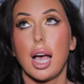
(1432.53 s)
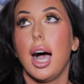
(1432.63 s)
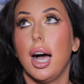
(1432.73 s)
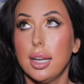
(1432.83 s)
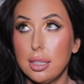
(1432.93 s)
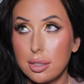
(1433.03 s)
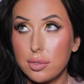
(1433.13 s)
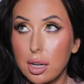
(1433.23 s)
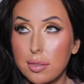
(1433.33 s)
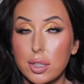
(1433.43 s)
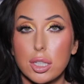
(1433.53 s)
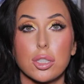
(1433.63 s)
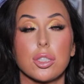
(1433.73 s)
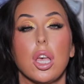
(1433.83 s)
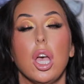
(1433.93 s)
I love
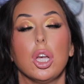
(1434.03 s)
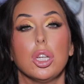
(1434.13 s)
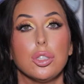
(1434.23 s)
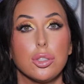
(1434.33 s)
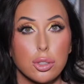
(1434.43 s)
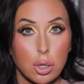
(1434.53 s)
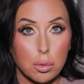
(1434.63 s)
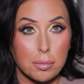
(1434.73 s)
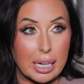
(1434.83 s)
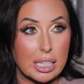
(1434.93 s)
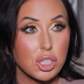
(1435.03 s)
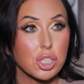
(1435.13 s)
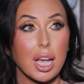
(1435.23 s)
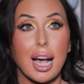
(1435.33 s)
Converse so much.